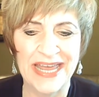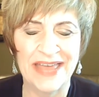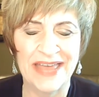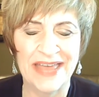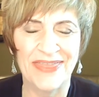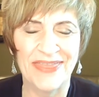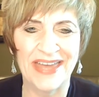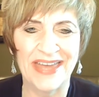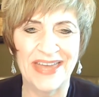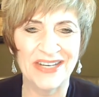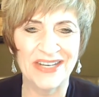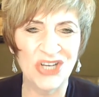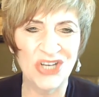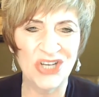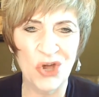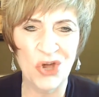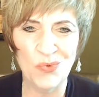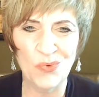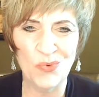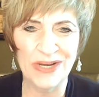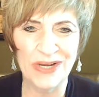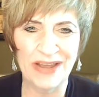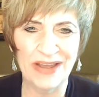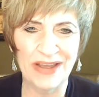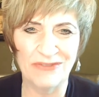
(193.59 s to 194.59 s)
that no
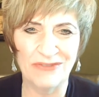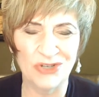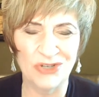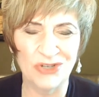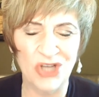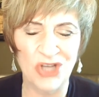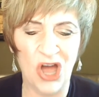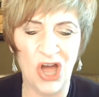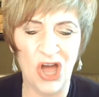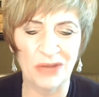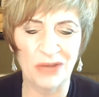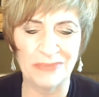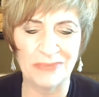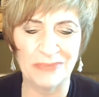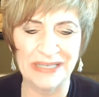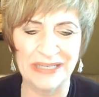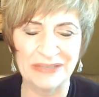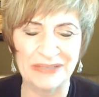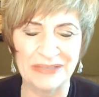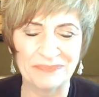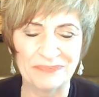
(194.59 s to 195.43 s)
one ever taught me.